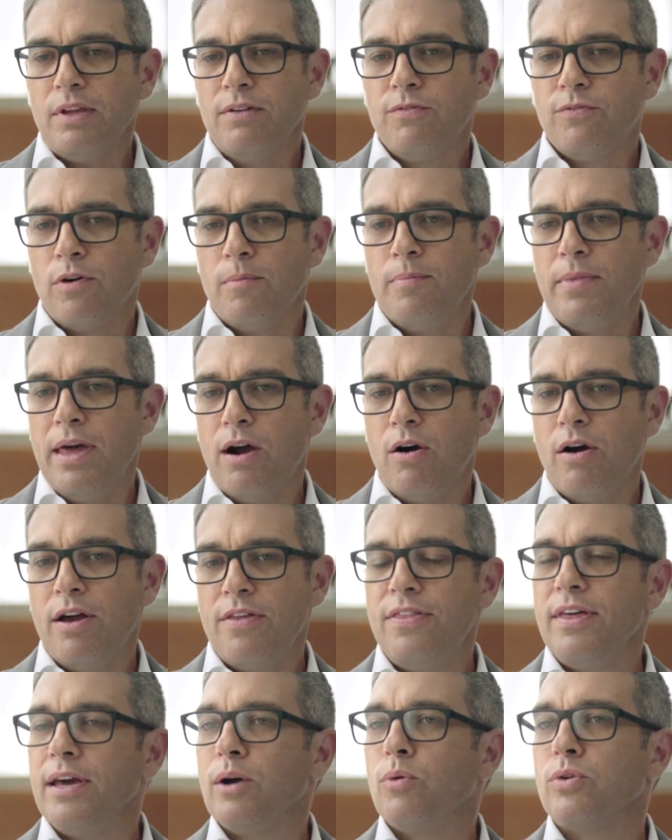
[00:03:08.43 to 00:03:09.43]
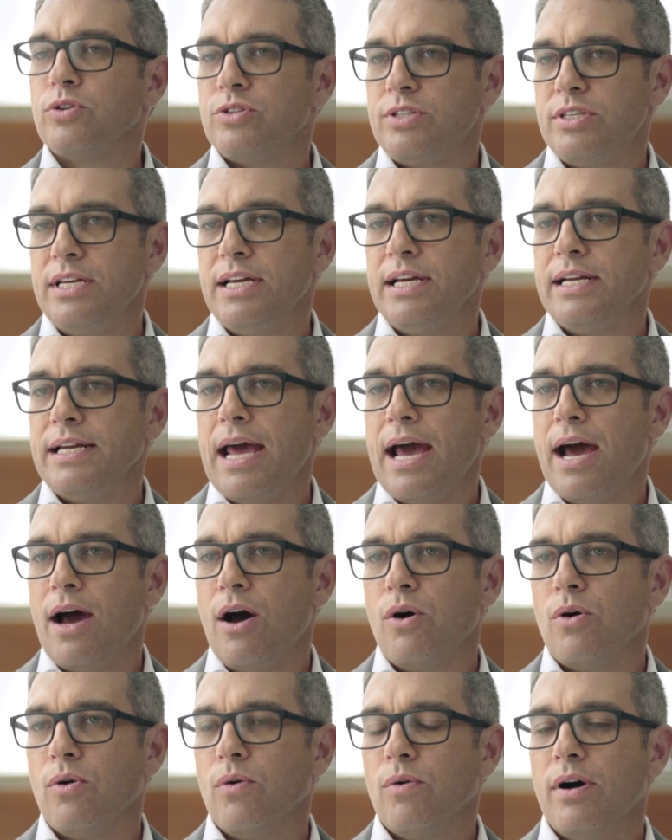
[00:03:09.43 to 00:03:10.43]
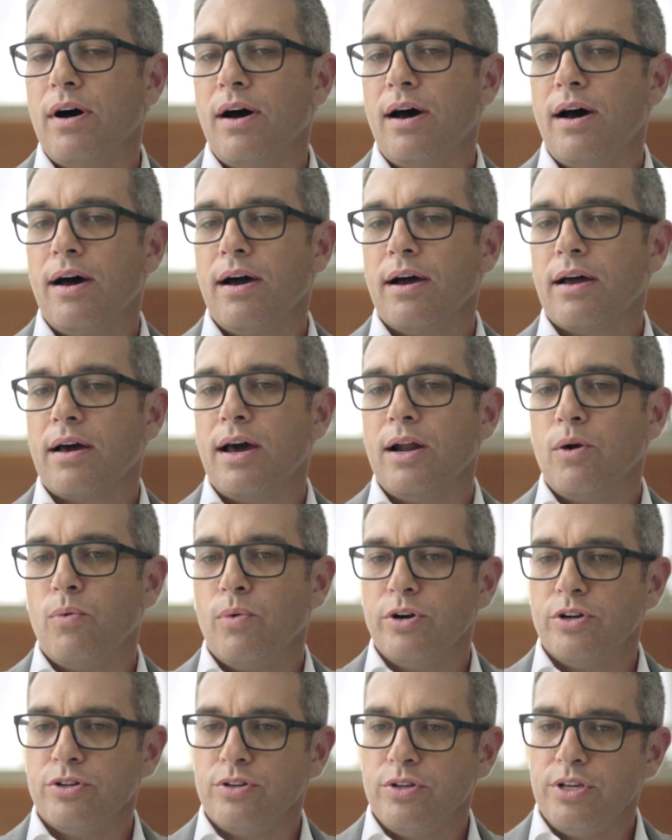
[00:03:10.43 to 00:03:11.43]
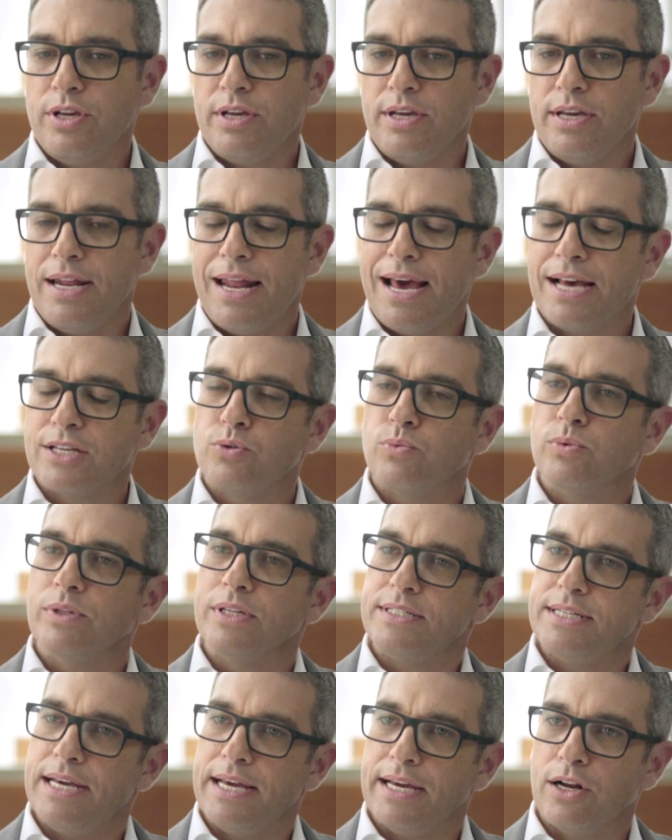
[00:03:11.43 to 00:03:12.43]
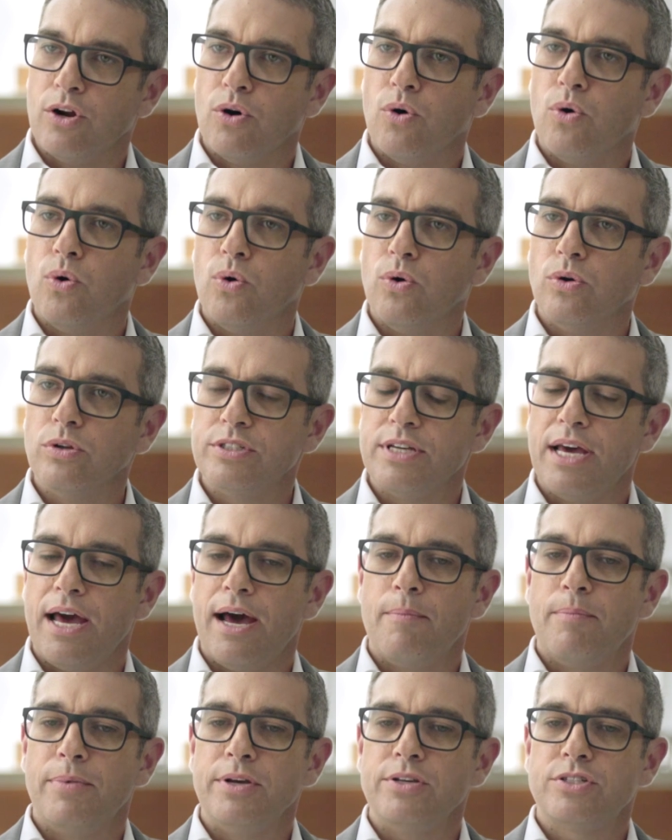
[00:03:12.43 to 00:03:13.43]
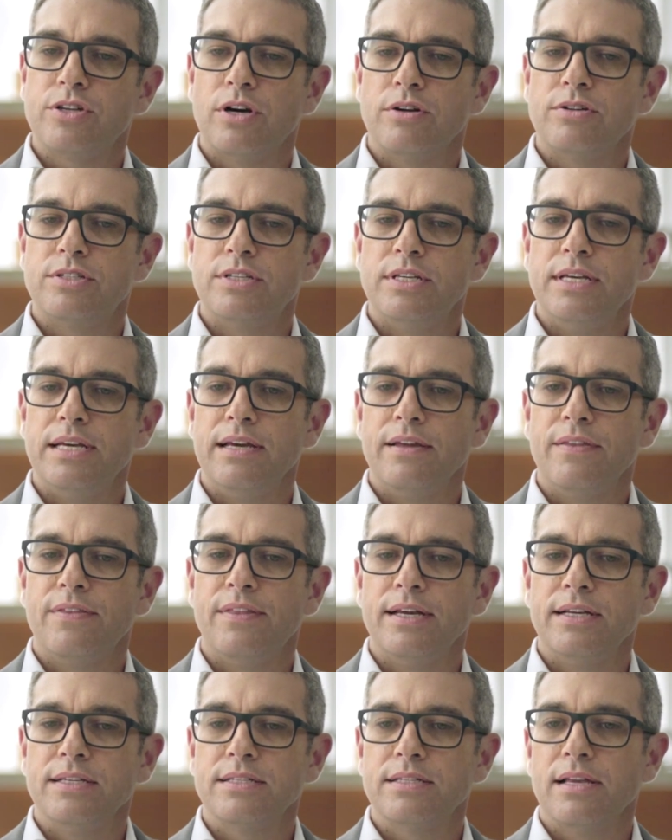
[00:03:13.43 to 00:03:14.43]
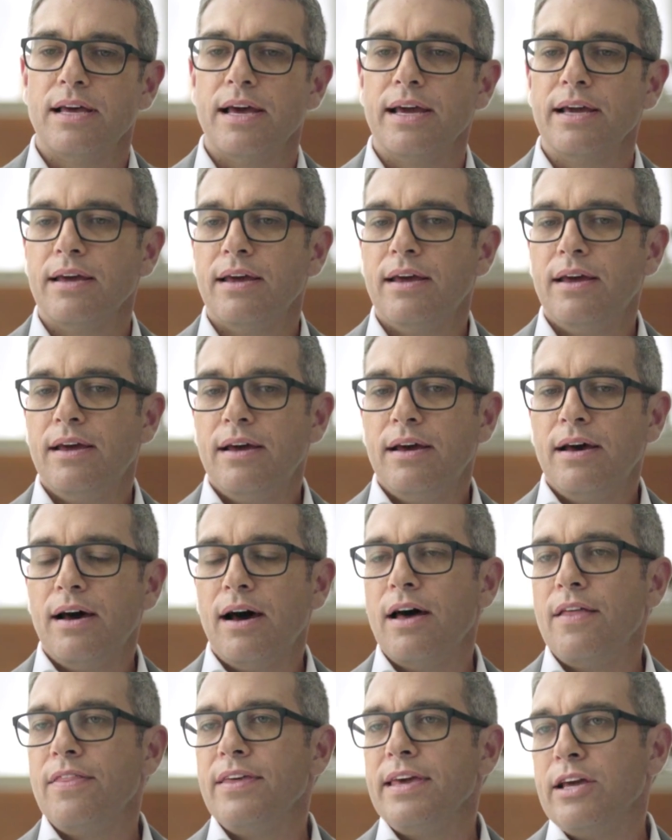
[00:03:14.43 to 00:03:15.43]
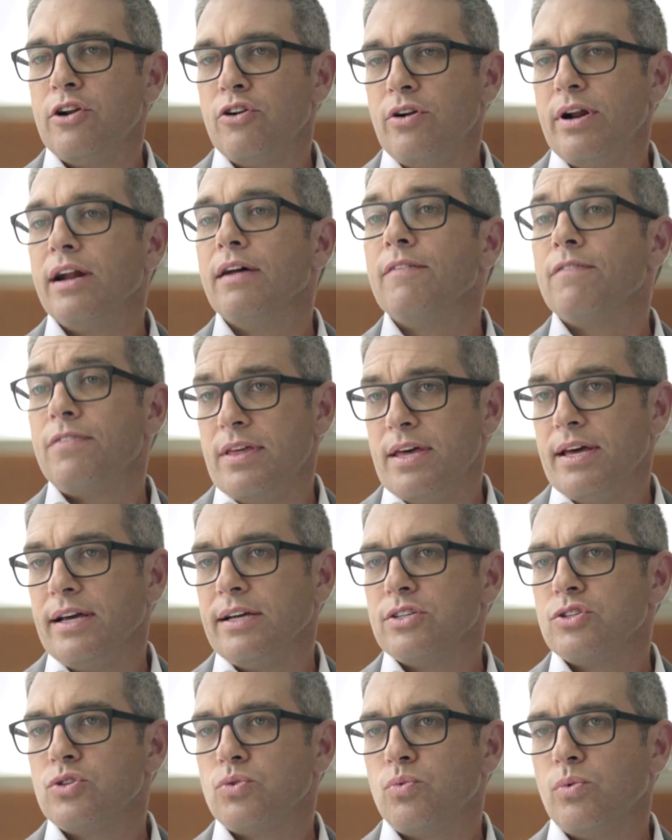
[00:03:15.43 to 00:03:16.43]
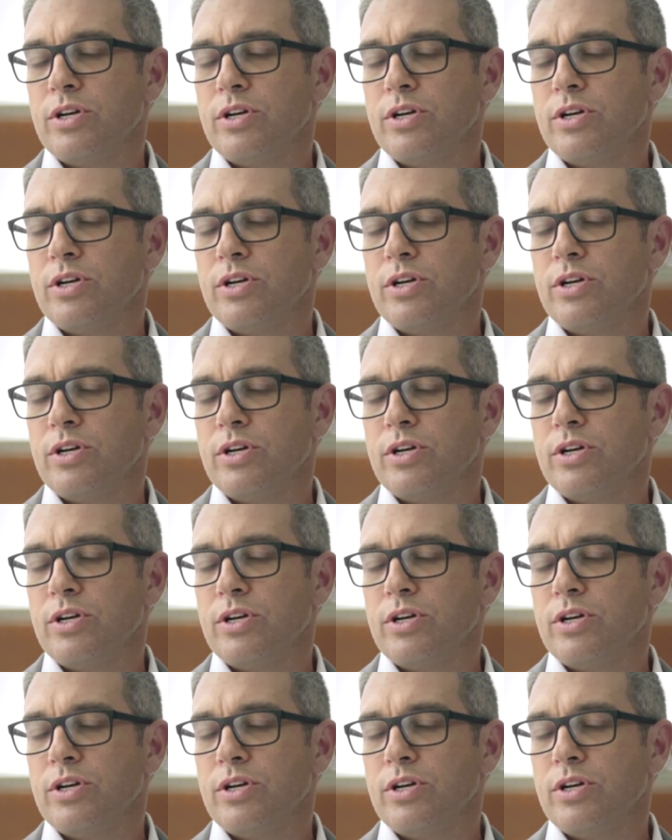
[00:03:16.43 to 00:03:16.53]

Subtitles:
From there, I think we're seeing now kind of where it hasn't really taken a hold yet, but you start seeing things like the Internet of Things,